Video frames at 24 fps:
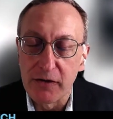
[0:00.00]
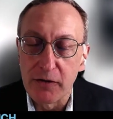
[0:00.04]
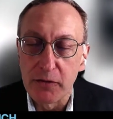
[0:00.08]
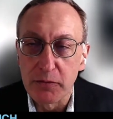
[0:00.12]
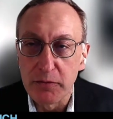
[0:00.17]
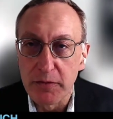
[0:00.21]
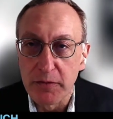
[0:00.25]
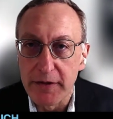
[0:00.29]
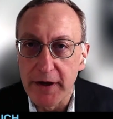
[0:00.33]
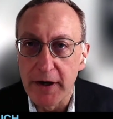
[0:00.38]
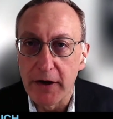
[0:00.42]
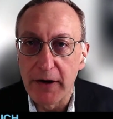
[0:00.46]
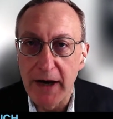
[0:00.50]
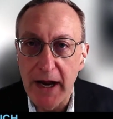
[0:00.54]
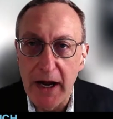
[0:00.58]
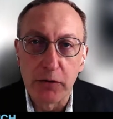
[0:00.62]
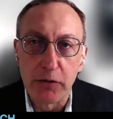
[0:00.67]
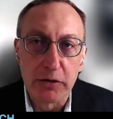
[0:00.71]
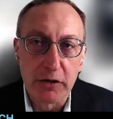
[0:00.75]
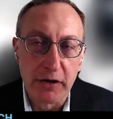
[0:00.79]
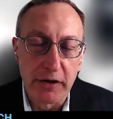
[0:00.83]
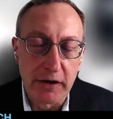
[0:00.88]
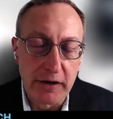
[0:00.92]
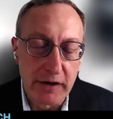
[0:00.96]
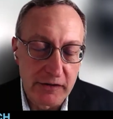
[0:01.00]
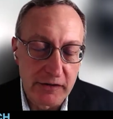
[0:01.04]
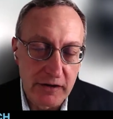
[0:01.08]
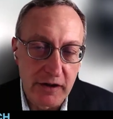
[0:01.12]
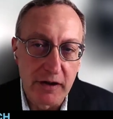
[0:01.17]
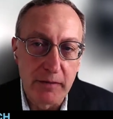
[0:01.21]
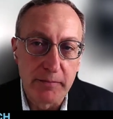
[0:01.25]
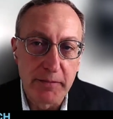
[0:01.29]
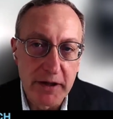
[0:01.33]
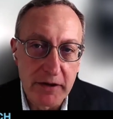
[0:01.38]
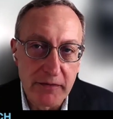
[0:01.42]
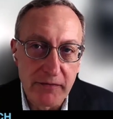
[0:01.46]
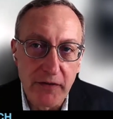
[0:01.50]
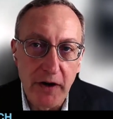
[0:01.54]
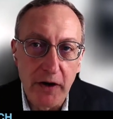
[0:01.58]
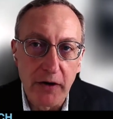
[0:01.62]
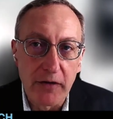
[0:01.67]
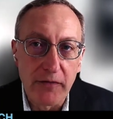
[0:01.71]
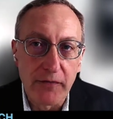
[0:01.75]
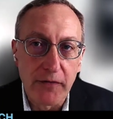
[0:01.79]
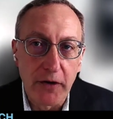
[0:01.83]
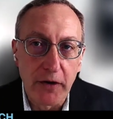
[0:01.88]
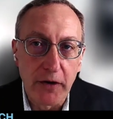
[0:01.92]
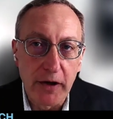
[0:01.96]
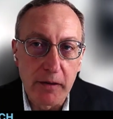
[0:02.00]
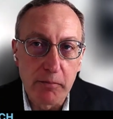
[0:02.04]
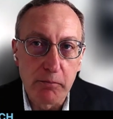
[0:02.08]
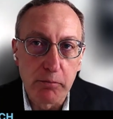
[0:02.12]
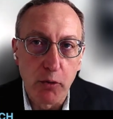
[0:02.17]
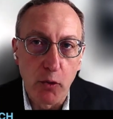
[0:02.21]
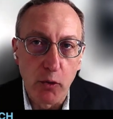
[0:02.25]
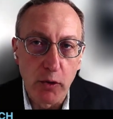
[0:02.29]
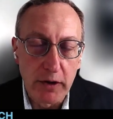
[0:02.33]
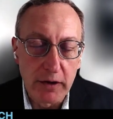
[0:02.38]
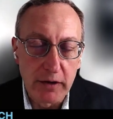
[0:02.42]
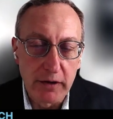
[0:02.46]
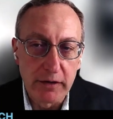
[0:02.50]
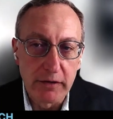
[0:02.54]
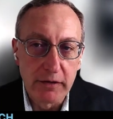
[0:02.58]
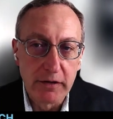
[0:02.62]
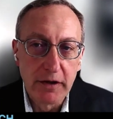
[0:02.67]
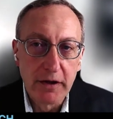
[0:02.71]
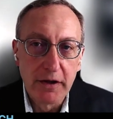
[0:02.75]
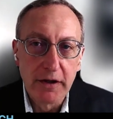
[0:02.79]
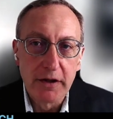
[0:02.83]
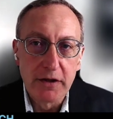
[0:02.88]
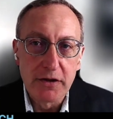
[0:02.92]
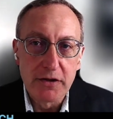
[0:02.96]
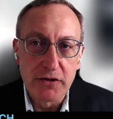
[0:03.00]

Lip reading: And so their outlook is going to be very, very important